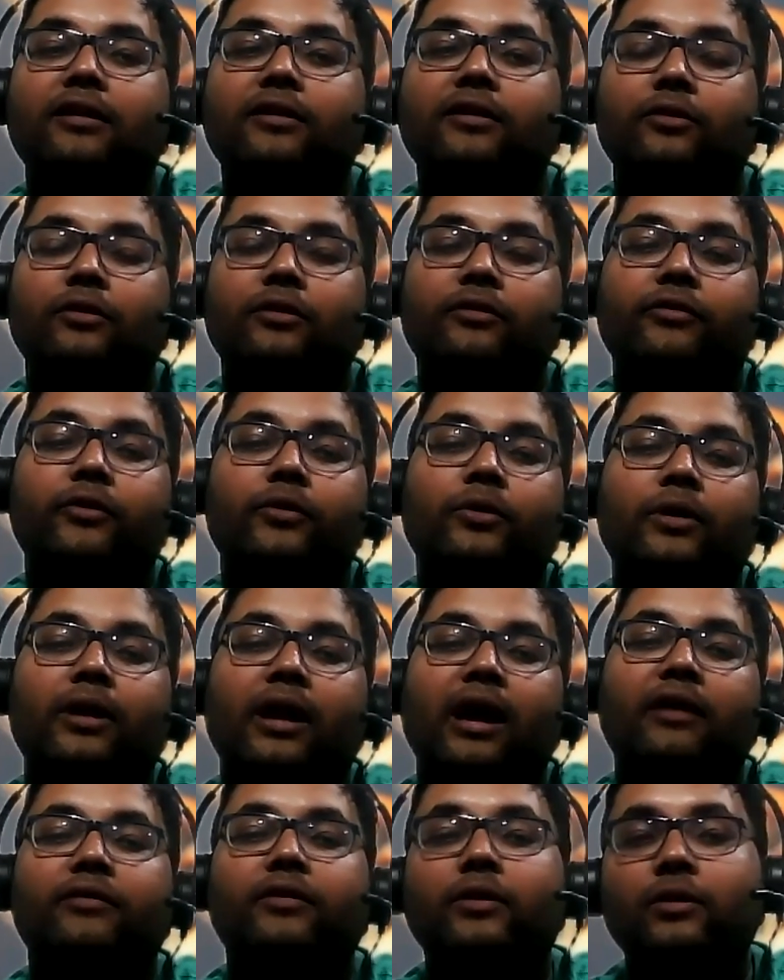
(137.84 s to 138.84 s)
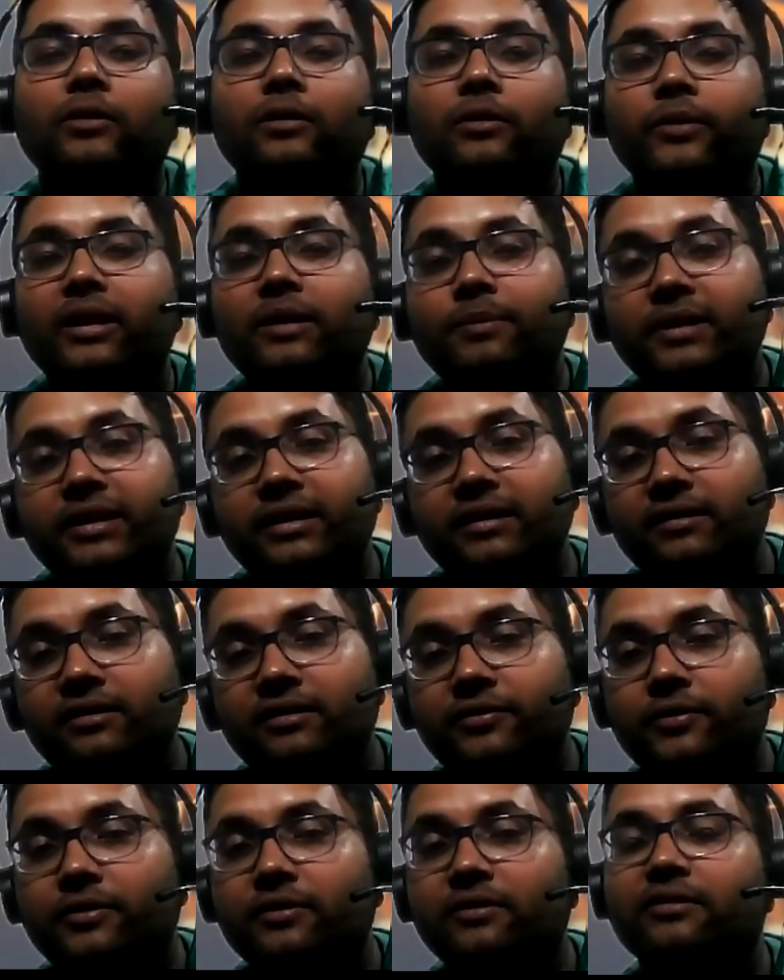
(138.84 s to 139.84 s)
So if you have a well
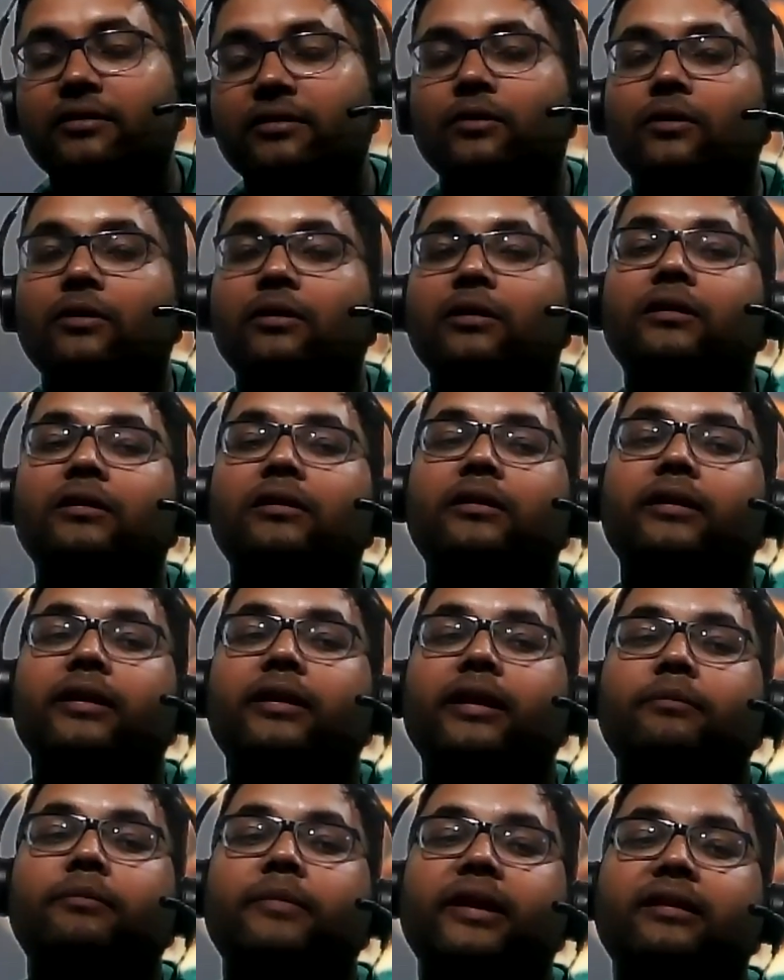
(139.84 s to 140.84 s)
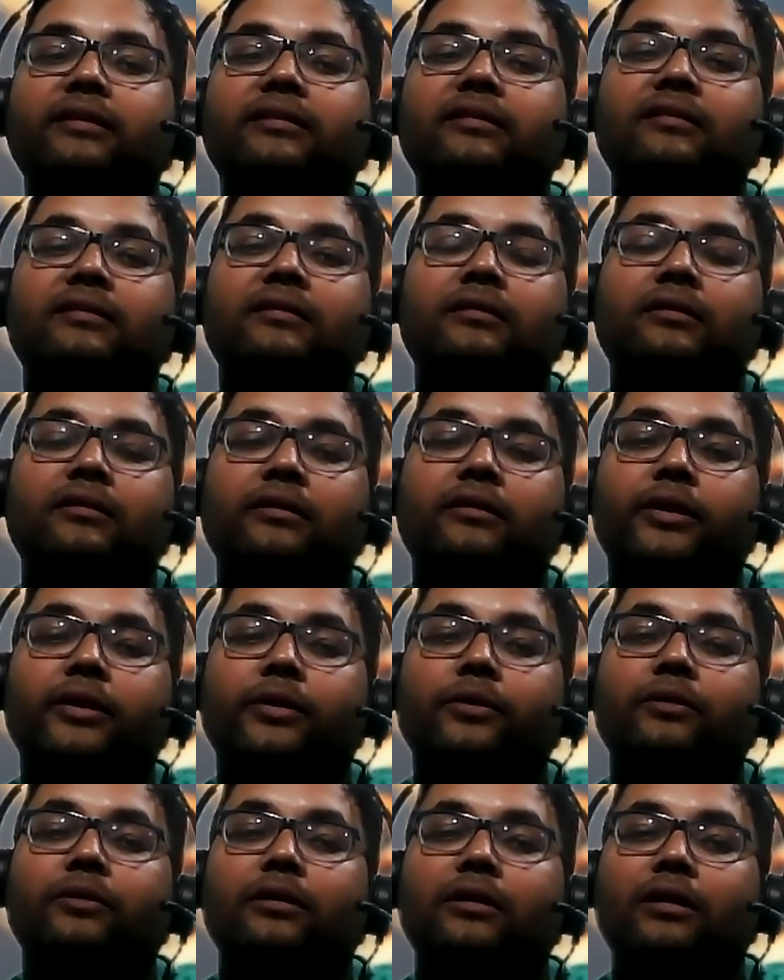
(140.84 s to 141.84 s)
placed first lord, it means
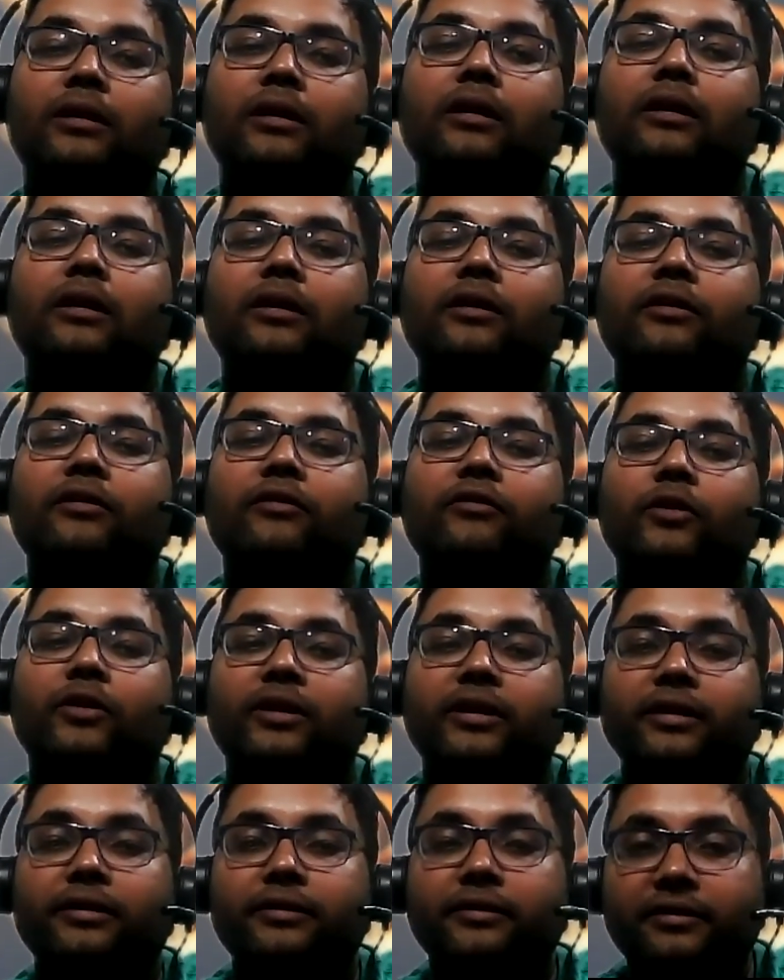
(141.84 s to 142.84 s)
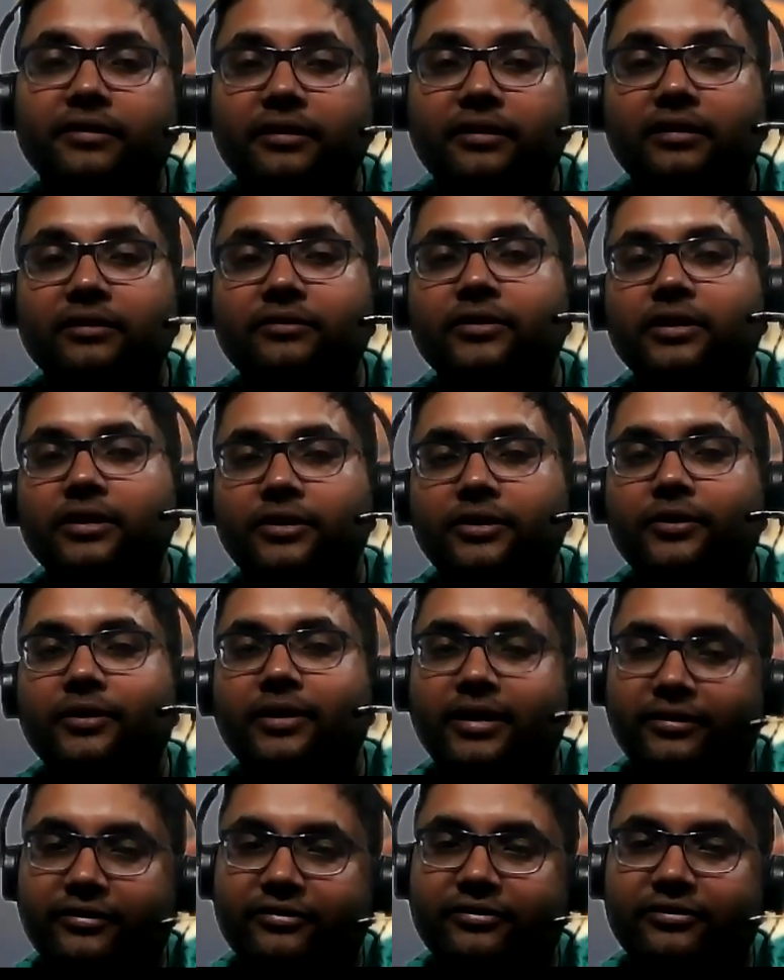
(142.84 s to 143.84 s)
40 years are given in your
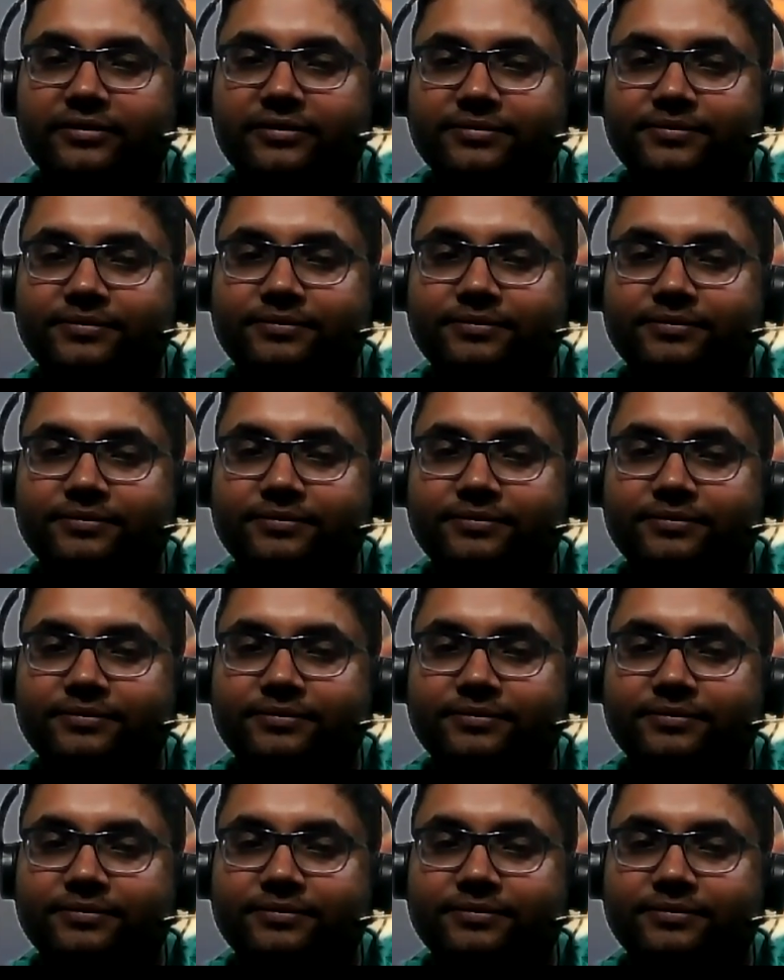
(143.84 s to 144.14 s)
life.